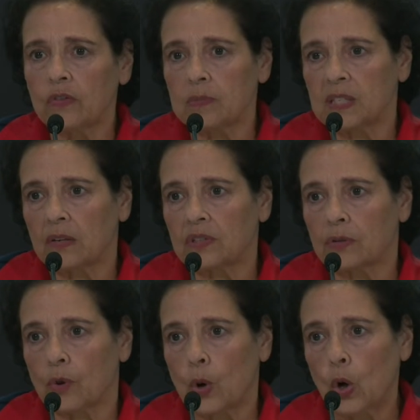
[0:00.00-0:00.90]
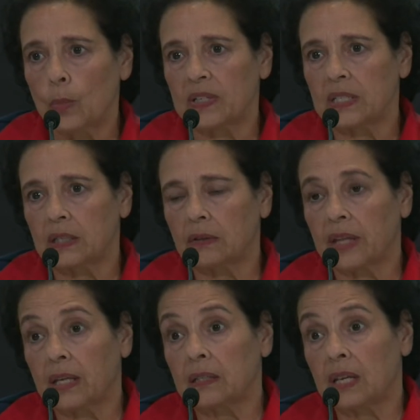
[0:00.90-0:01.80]
of themselves in their home until
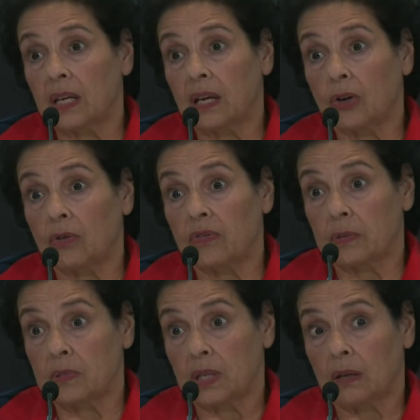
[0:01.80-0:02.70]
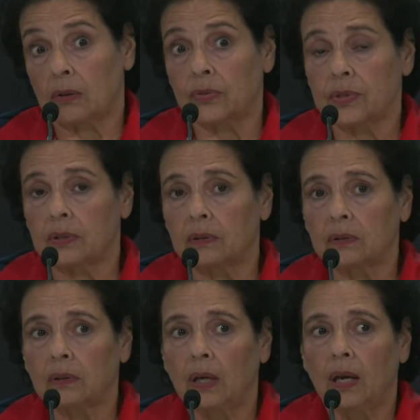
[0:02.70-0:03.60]
they can take care of themselves.
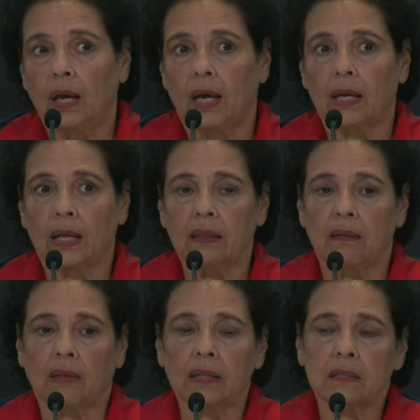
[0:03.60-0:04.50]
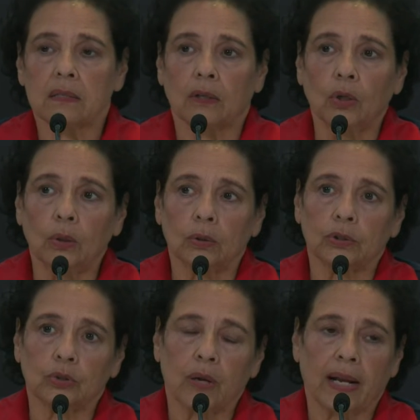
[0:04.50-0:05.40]
And I think that's the goal,
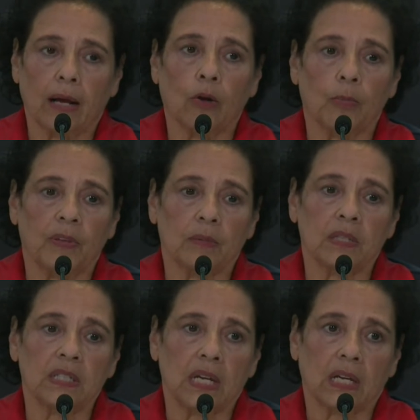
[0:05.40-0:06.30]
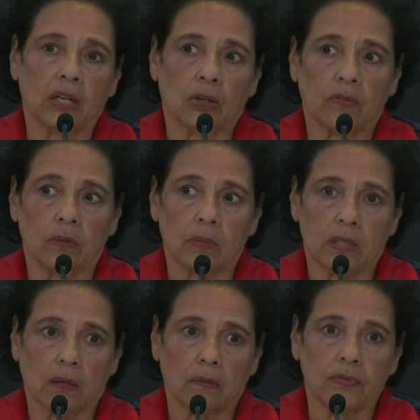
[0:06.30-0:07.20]
to try to help them to take care of
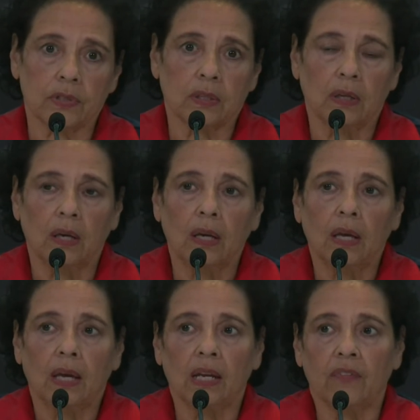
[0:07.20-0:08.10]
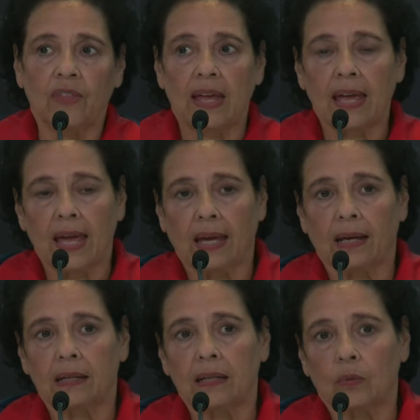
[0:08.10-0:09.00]
themselves. And if they
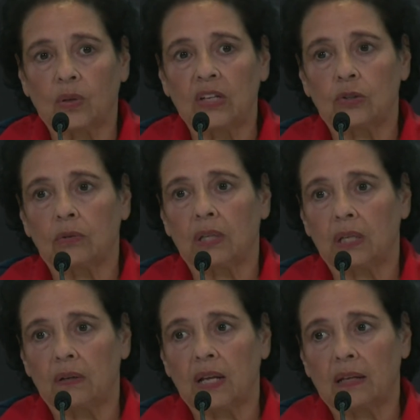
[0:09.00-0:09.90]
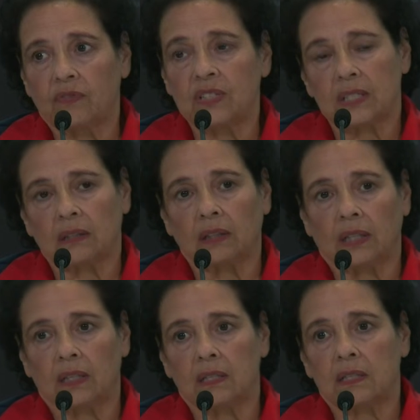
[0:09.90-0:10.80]
can't, then we do need
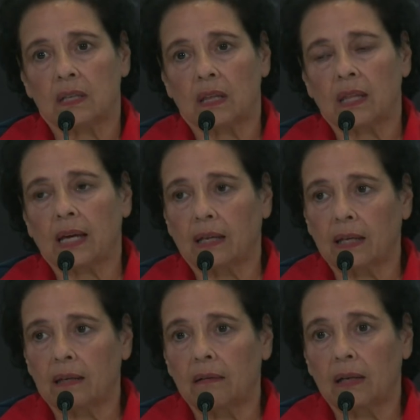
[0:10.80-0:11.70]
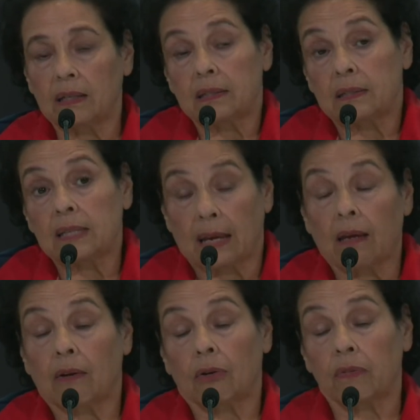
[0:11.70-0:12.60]
facilities that can
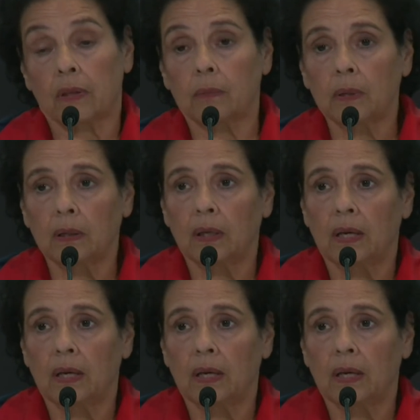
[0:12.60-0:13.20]
take care of them.